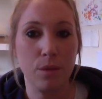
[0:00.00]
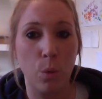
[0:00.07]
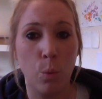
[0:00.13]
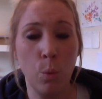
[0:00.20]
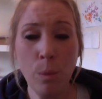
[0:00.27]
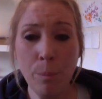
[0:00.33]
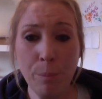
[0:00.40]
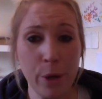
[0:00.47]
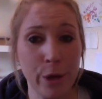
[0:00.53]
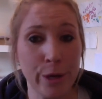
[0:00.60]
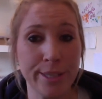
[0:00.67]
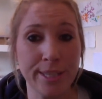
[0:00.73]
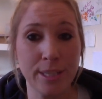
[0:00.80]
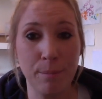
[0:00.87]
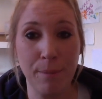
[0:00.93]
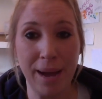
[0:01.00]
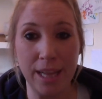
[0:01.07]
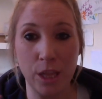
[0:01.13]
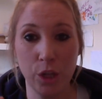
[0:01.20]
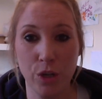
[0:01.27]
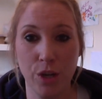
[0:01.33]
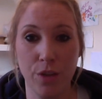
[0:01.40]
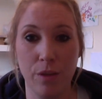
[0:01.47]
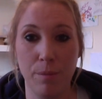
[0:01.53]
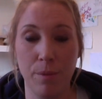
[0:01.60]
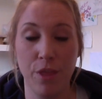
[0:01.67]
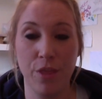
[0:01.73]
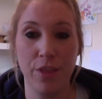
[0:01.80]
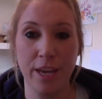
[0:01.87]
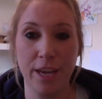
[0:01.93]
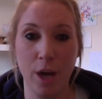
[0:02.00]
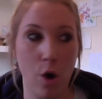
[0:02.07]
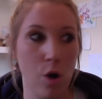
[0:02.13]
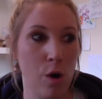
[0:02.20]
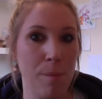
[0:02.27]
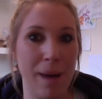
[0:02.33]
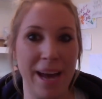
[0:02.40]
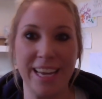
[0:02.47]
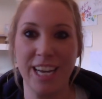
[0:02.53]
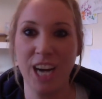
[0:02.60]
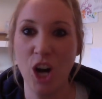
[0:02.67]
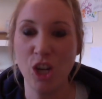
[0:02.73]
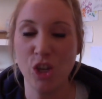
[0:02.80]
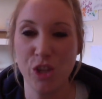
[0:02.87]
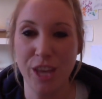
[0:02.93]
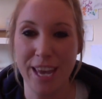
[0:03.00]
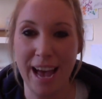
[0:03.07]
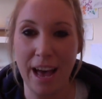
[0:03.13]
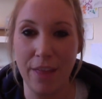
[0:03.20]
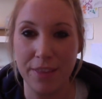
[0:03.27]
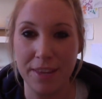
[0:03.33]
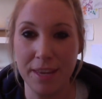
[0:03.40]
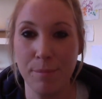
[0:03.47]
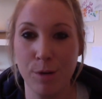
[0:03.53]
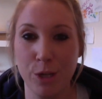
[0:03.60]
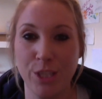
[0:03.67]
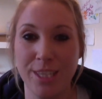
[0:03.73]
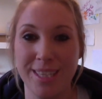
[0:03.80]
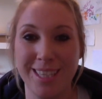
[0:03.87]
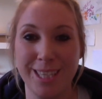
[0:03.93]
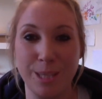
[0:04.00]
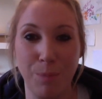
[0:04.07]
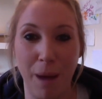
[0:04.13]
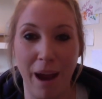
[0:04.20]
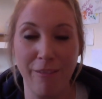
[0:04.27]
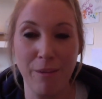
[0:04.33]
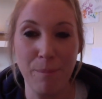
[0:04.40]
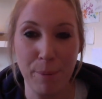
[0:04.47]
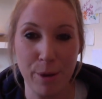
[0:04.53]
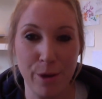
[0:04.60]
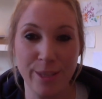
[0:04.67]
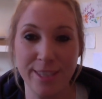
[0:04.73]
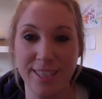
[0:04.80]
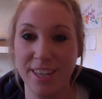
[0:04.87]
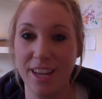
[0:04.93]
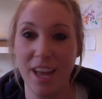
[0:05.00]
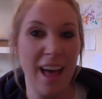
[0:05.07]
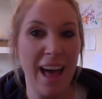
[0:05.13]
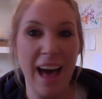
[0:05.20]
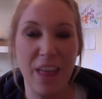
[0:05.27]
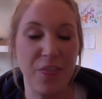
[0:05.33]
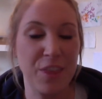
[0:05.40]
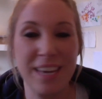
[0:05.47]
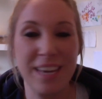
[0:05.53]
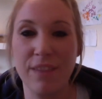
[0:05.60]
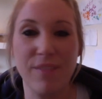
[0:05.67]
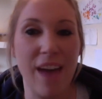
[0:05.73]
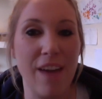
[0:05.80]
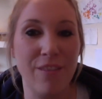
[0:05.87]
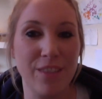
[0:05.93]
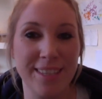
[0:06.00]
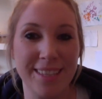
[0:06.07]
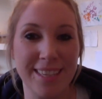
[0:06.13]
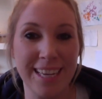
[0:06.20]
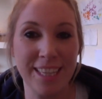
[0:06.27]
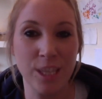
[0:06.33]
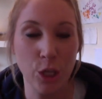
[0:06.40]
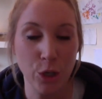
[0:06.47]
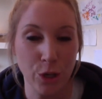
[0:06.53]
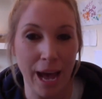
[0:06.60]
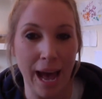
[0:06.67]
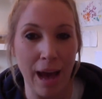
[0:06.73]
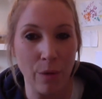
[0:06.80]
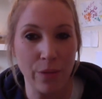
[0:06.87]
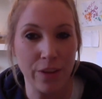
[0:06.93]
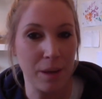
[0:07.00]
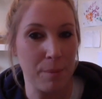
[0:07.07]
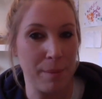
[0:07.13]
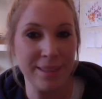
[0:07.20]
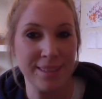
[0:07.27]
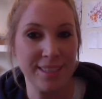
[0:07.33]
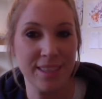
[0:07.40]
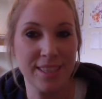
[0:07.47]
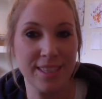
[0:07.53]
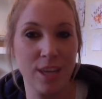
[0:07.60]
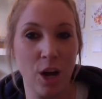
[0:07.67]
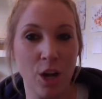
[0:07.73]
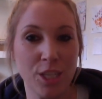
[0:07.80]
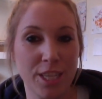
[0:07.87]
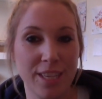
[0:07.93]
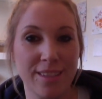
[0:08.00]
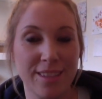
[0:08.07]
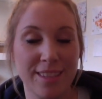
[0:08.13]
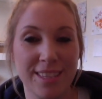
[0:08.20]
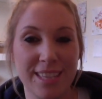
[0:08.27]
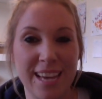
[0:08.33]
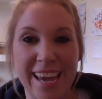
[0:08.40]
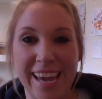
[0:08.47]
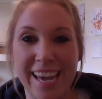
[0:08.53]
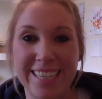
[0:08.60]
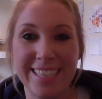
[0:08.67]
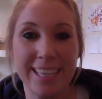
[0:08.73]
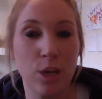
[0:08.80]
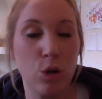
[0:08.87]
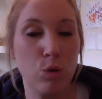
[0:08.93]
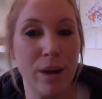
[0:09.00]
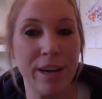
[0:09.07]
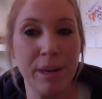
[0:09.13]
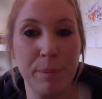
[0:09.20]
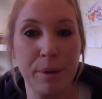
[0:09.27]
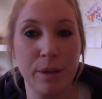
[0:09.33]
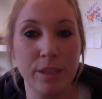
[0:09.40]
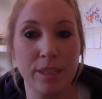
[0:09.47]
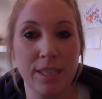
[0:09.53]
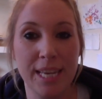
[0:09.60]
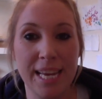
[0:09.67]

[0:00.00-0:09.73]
One person might look at them and think, oh my gosh, they are the most inspiring person I think I've ever seen. Look at how they're commanding this audience. It's incredible.